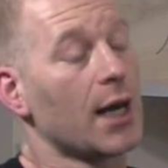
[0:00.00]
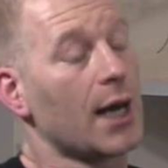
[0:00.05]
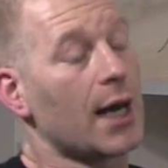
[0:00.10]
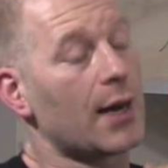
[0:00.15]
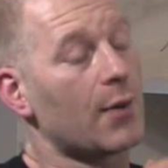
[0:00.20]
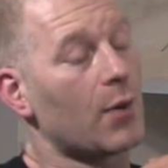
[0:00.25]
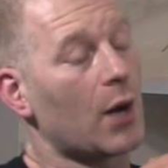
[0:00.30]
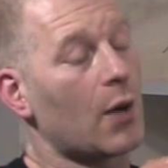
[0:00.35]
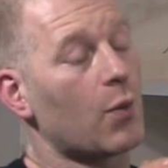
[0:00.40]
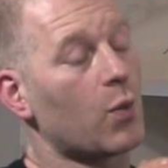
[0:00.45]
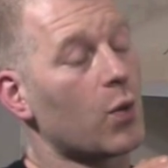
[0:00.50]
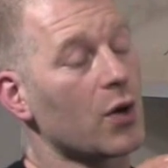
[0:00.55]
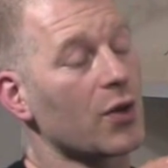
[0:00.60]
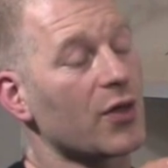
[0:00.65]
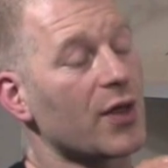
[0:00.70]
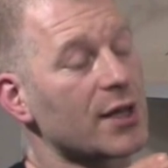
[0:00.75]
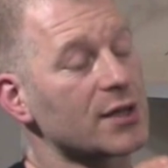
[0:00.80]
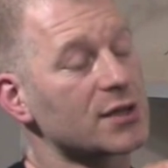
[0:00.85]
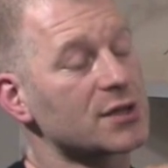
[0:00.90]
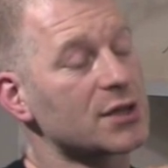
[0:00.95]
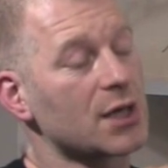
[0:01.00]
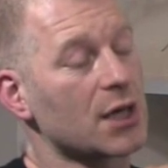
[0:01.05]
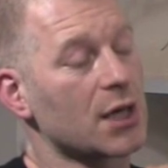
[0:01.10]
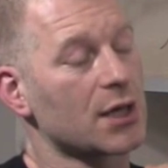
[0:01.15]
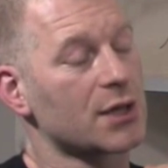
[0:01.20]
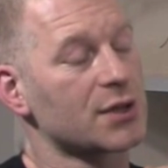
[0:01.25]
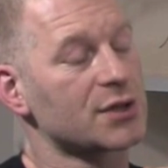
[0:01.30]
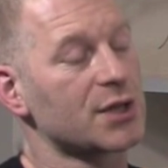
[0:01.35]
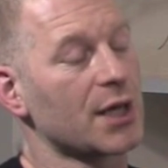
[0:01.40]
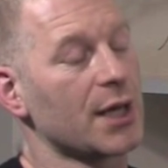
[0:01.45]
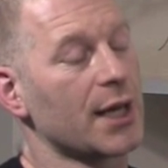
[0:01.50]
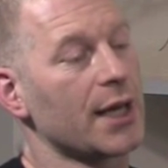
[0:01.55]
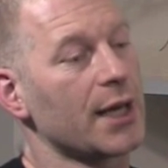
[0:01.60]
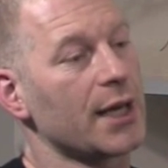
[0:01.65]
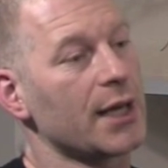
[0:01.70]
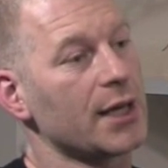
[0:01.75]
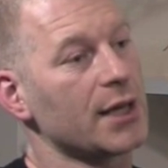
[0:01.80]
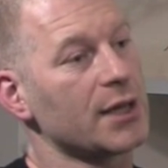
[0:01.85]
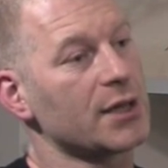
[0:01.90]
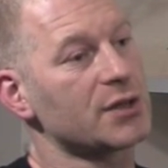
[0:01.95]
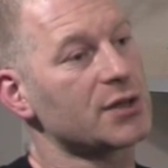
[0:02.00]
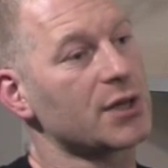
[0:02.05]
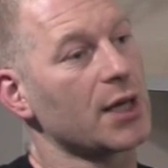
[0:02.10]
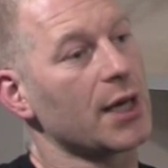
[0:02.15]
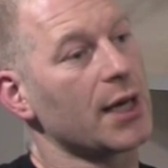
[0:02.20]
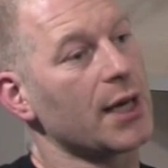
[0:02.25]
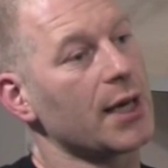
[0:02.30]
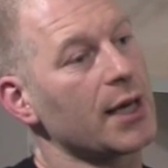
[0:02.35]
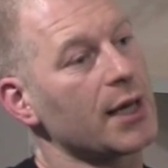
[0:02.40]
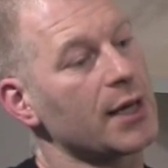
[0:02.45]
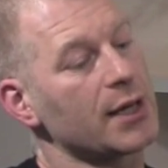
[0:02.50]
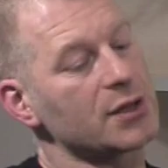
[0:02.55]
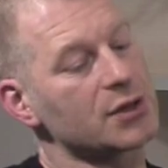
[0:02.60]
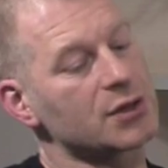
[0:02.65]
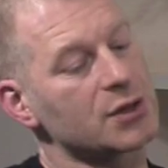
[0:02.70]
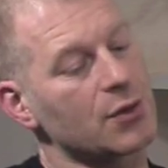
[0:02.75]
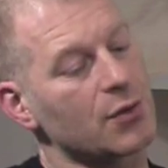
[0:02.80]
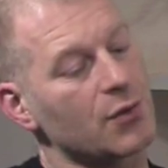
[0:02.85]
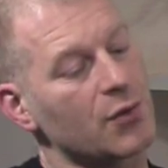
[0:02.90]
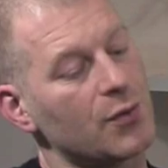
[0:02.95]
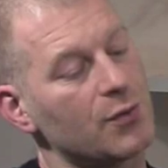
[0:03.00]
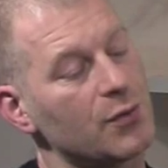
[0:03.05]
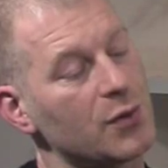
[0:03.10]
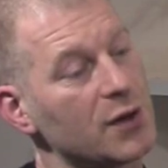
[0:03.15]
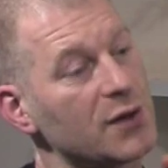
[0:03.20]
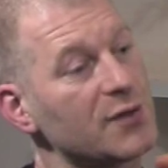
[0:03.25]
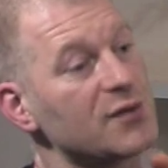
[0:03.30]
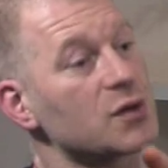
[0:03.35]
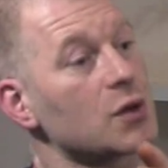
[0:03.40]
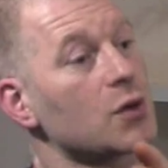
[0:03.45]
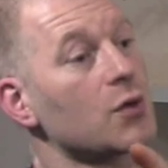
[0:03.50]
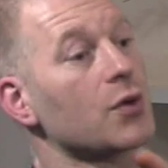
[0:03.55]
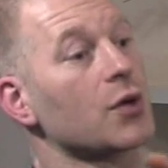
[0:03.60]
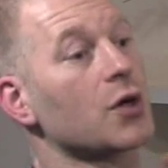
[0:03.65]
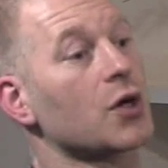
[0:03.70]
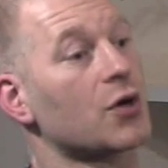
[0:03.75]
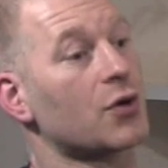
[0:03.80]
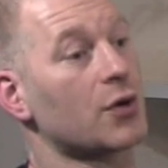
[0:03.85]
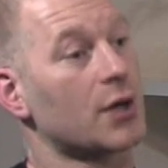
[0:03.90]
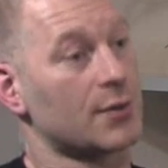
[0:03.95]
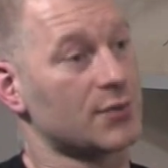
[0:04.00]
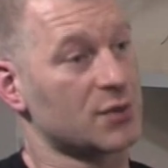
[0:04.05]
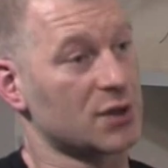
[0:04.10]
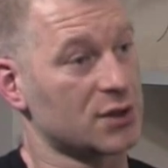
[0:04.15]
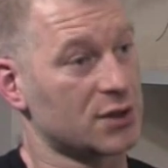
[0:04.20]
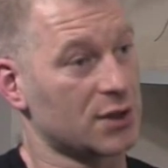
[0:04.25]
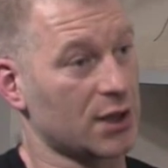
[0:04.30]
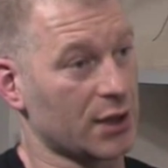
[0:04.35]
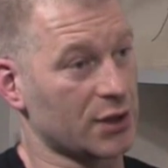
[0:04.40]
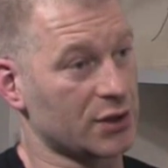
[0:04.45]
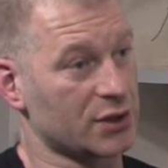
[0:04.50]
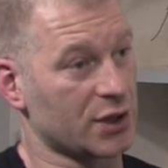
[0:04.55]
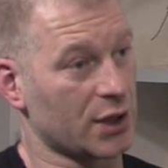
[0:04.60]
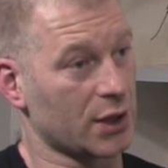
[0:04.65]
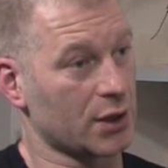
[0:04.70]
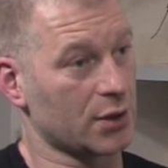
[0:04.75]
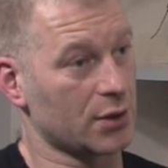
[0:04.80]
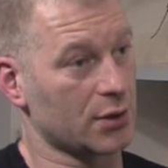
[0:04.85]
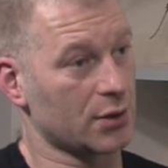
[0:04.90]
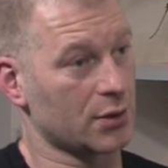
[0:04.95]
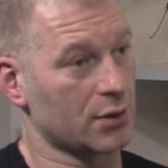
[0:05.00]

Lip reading: and what that does is it removes all the corrupted data